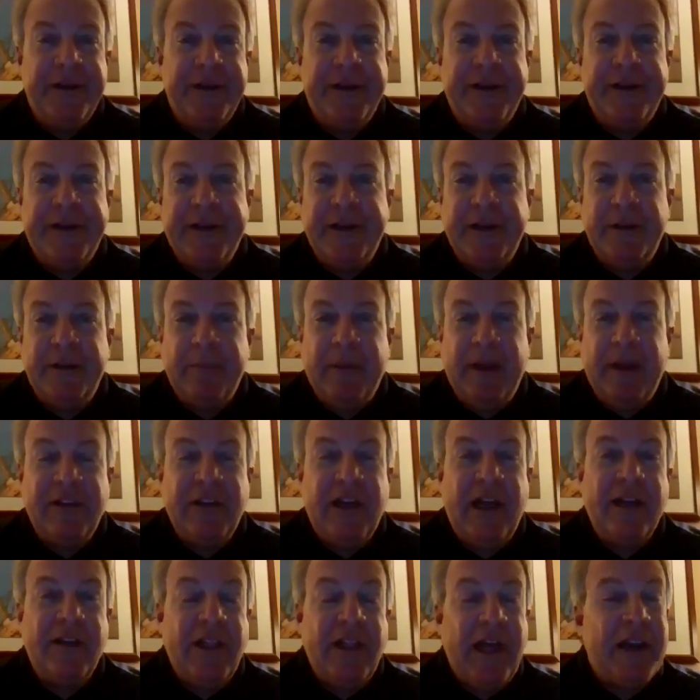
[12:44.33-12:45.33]
I
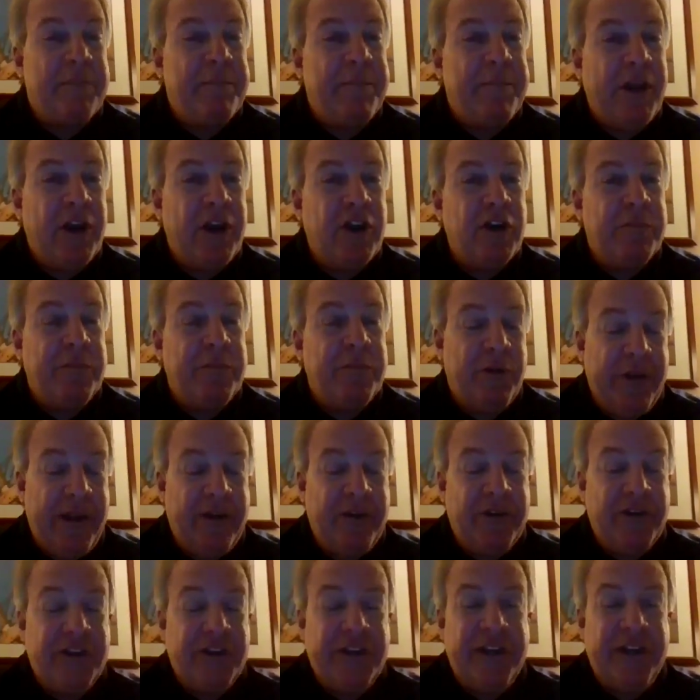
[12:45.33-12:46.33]
tie a lot of marabou
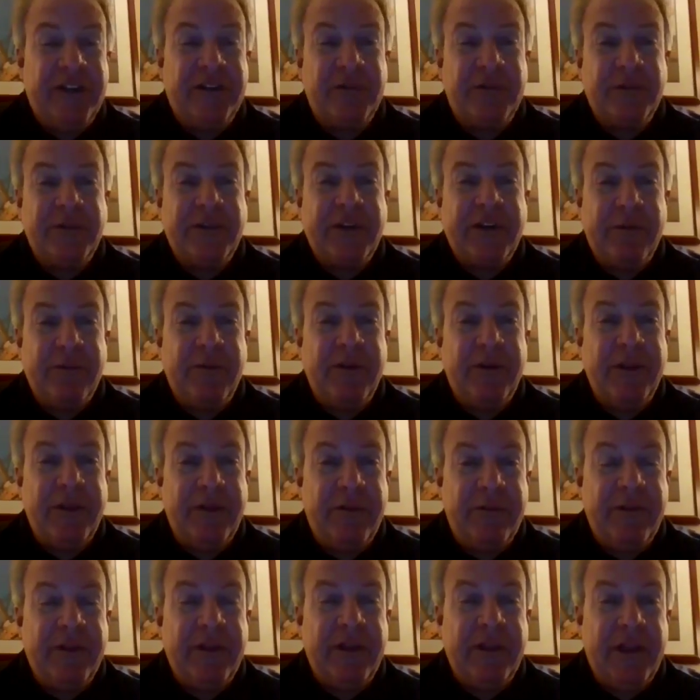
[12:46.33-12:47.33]
hair jigs, which I
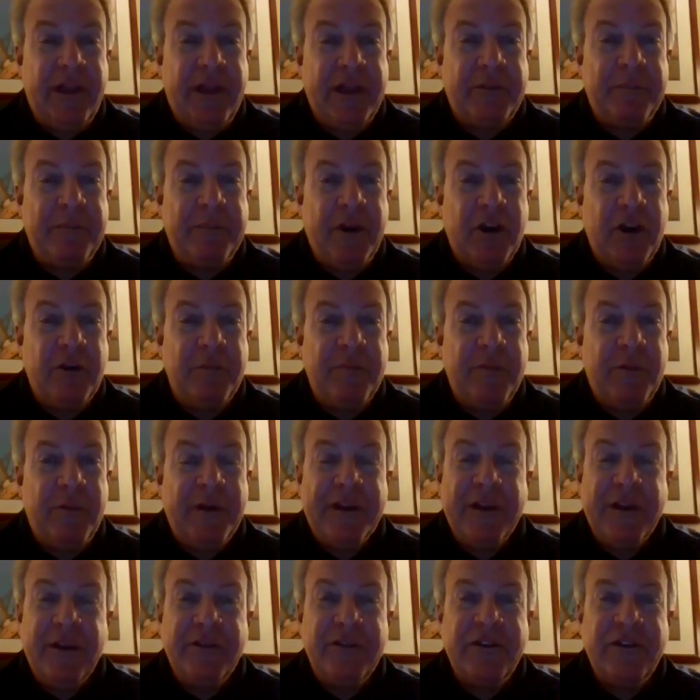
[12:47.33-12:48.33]
really, really like marabou.
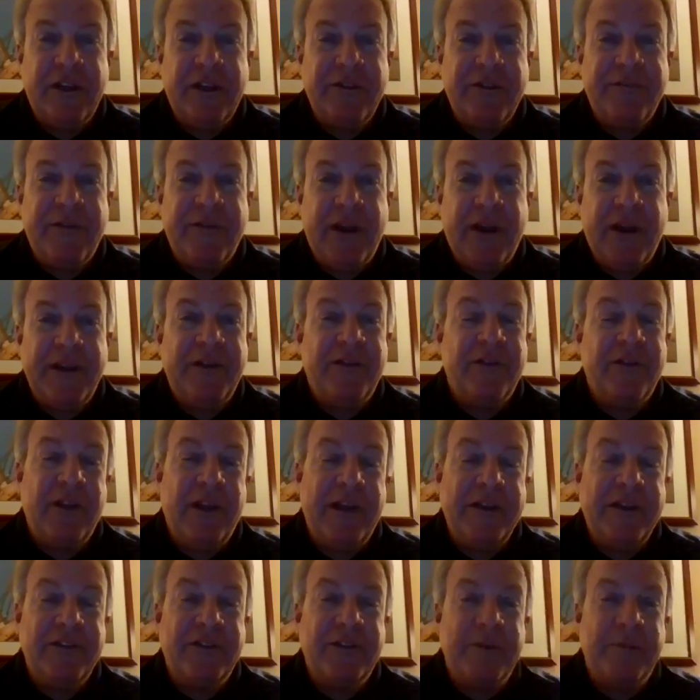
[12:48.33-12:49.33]
I know Seth Fighter
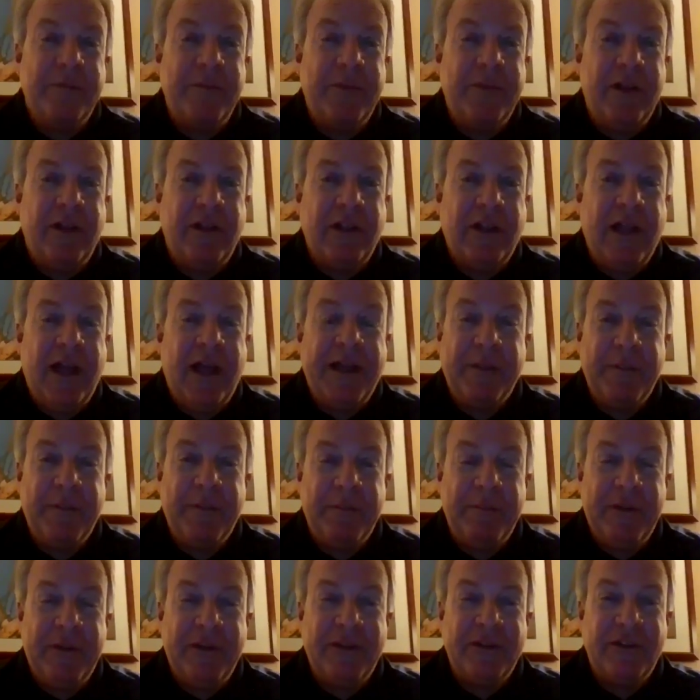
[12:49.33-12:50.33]
likes them a lot up
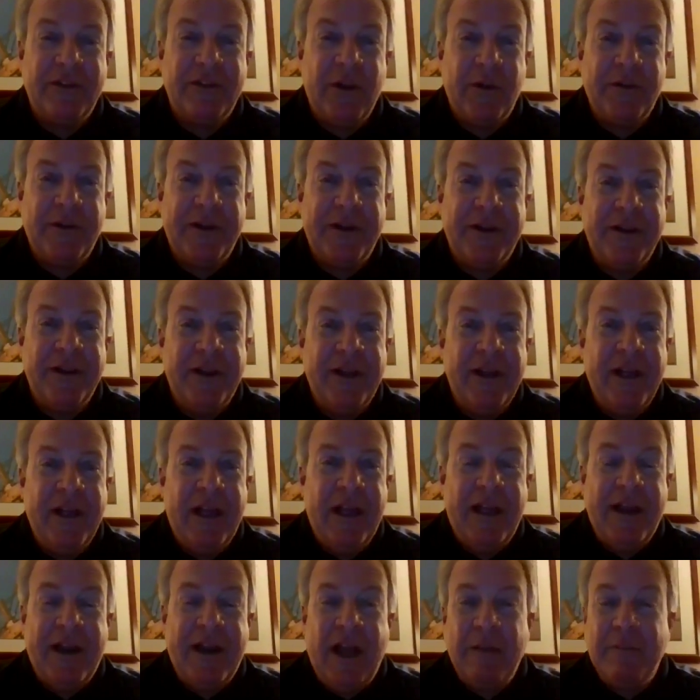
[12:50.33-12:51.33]
in Minnesota,
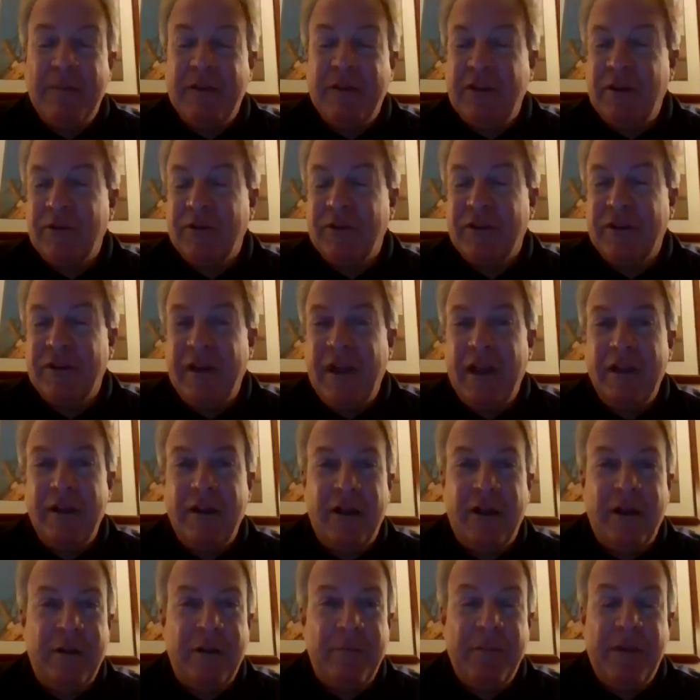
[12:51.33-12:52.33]
and I've been using
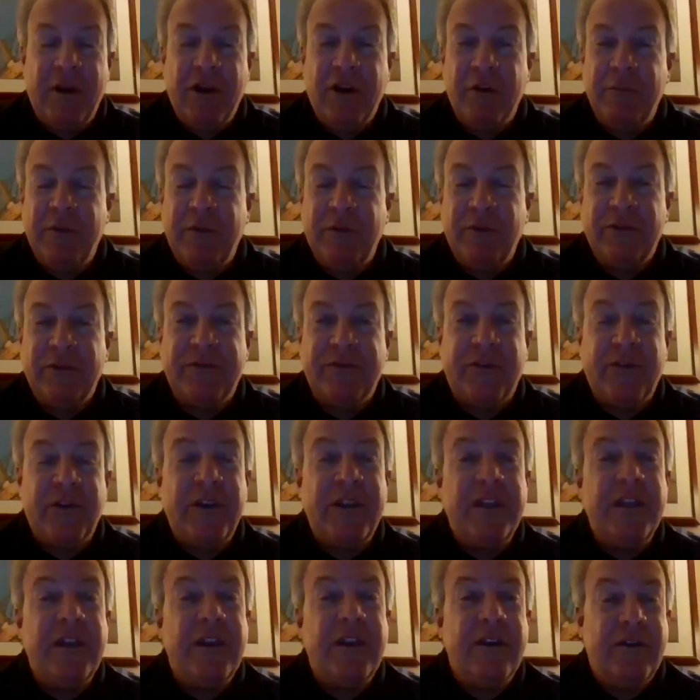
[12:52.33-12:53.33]
marabous for
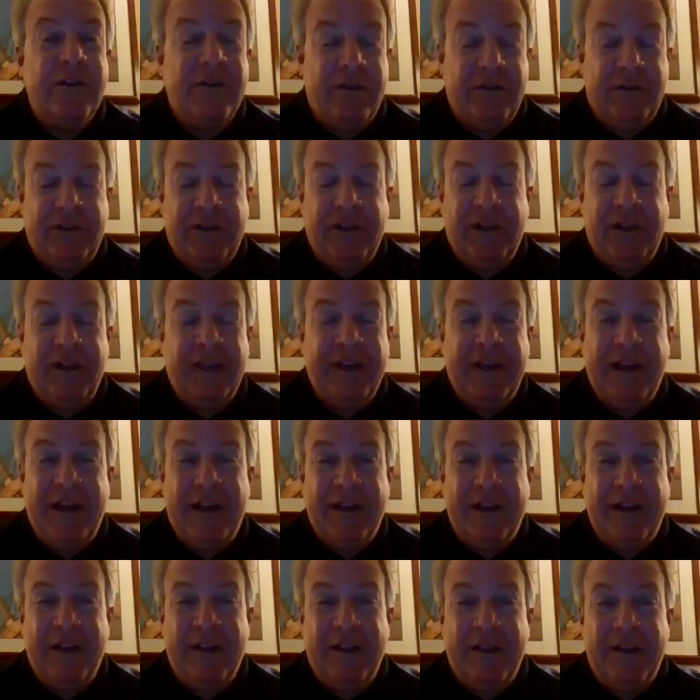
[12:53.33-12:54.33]
years in
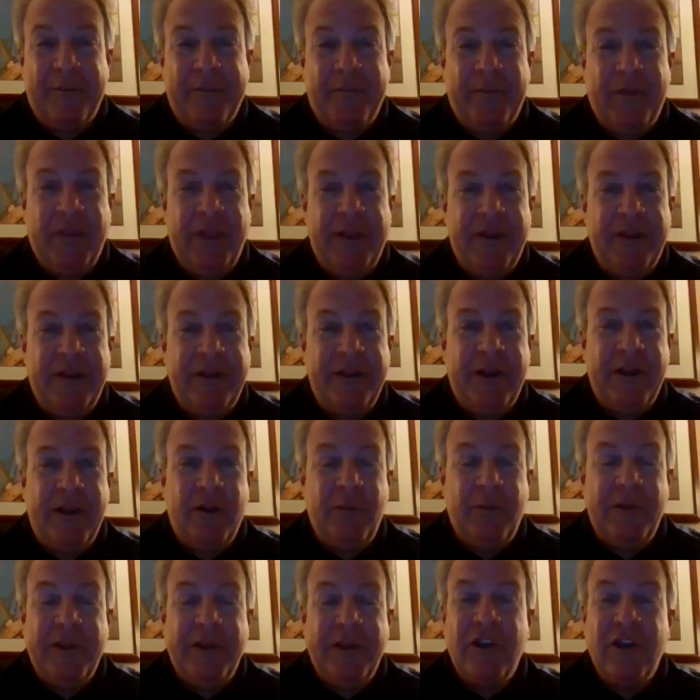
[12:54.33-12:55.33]
Connecticut, and
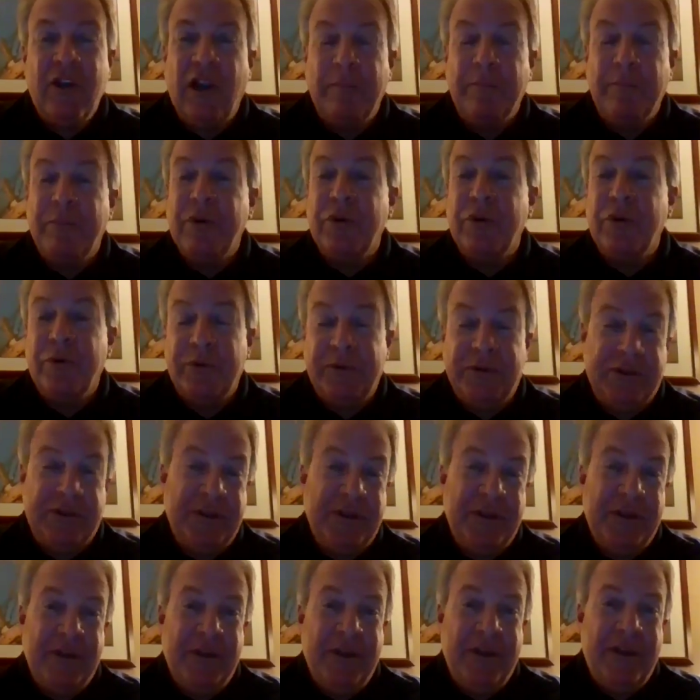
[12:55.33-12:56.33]
we call them boos.